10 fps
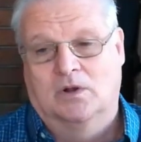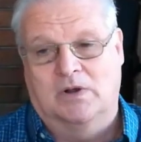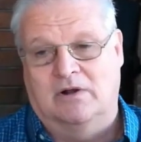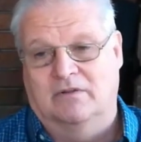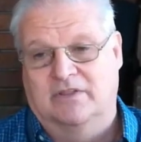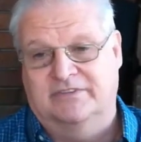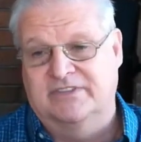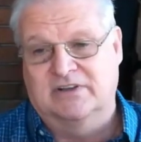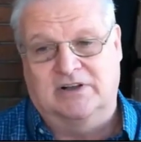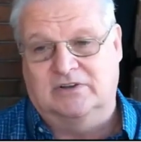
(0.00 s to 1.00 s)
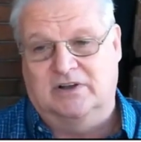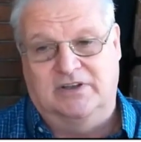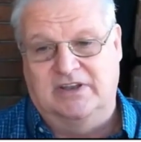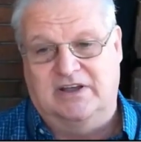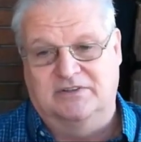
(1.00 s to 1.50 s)
Wow, this thing I
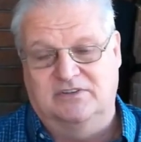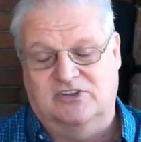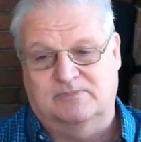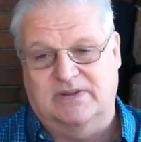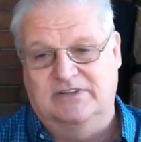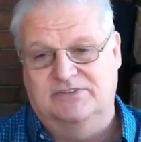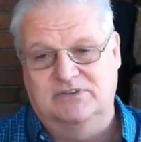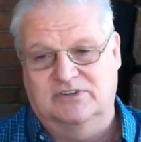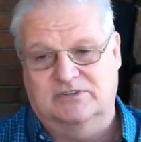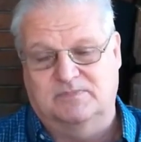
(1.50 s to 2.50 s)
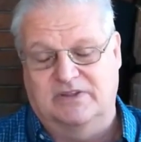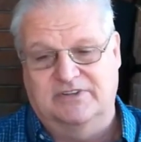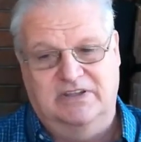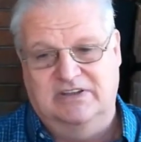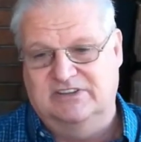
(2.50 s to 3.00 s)
don't know how to explain to you, the
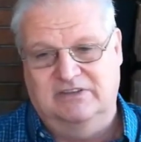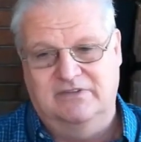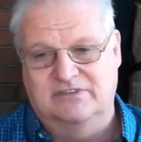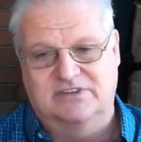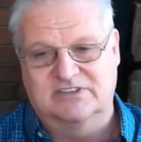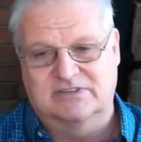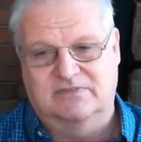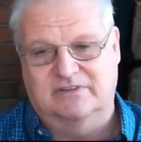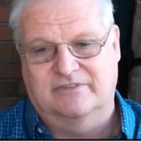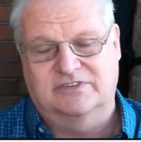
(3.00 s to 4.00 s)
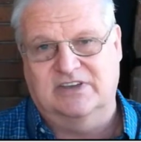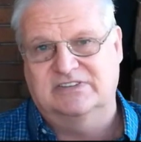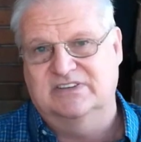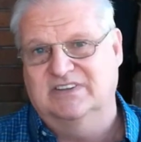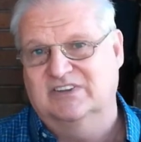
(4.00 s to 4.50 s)
spontaneous imagery. It's the most
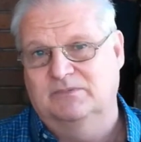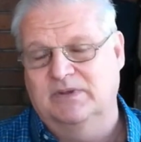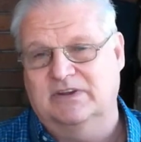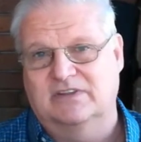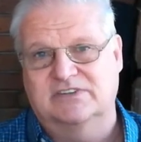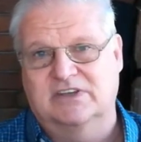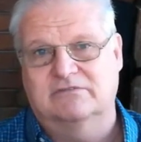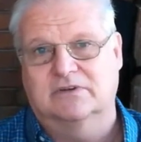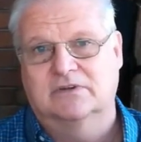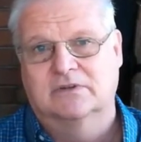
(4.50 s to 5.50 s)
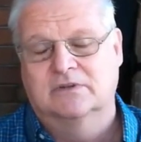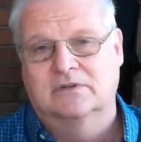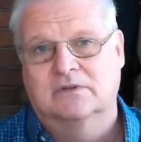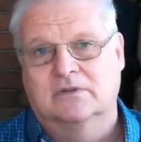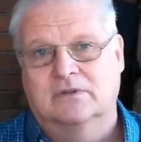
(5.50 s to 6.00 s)
fantastic experience ever.
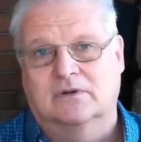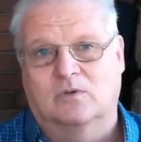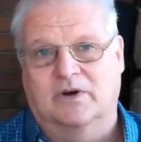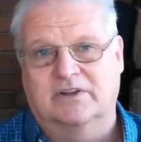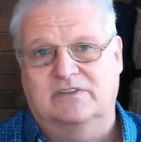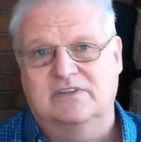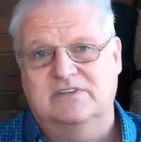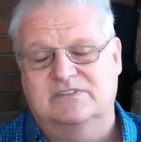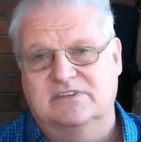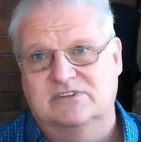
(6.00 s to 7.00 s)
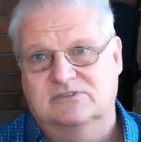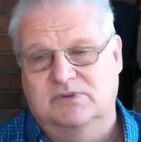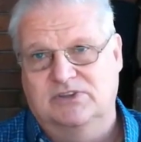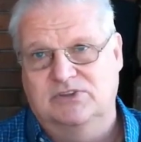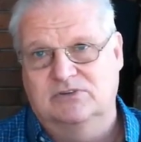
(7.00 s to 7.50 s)
What it is
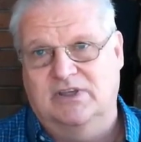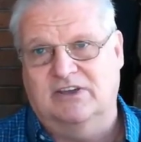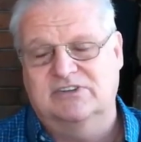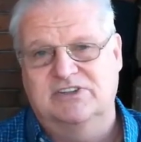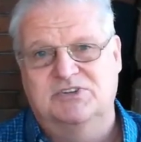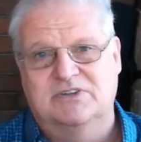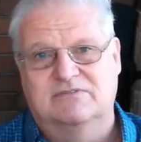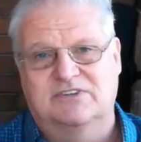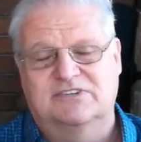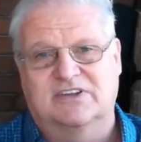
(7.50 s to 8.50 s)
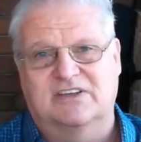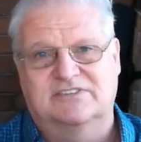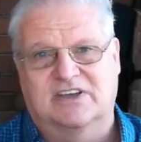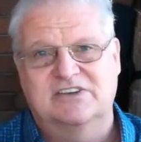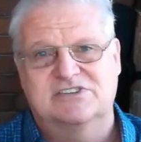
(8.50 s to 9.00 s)
when you're actually doing
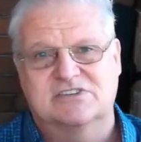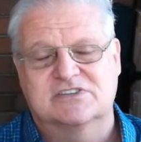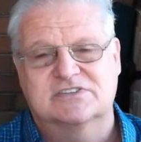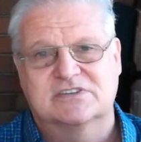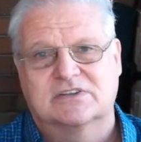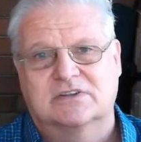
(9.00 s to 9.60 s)
visualizations,